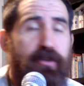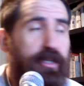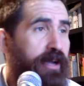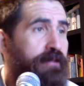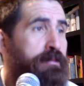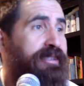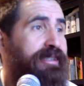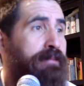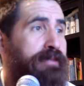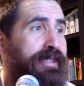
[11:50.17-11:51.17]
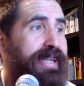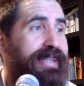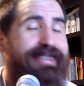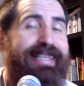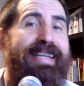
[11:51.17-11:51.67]
The government stepped in
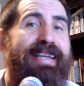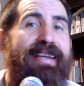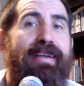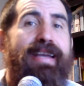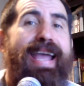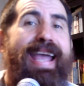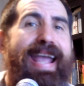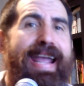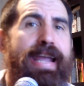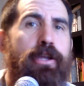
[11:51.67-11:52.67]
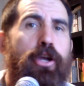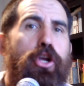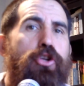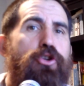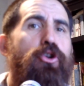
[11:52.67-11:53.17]
and said, hey,
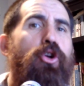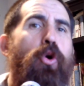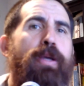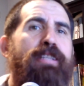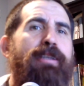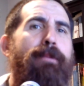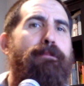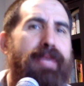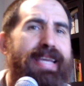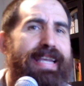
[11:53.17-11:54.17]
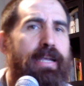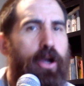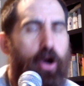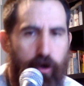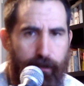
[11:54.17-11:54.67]
you're going to
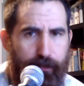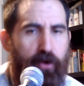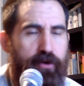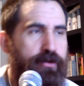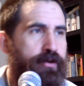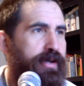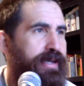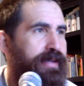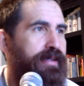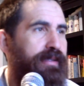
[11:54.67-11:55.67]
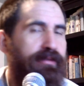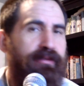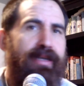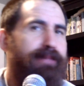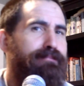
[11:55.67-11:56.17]
be our partner in this.